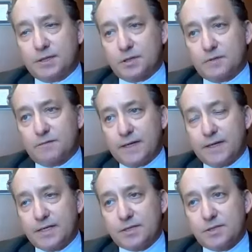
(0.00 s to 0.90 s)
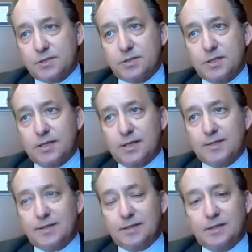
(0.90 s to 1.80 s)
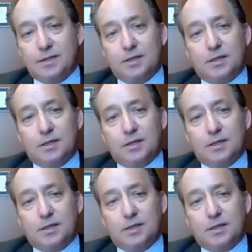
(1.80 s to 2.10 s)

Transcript: clear on the finances. And I think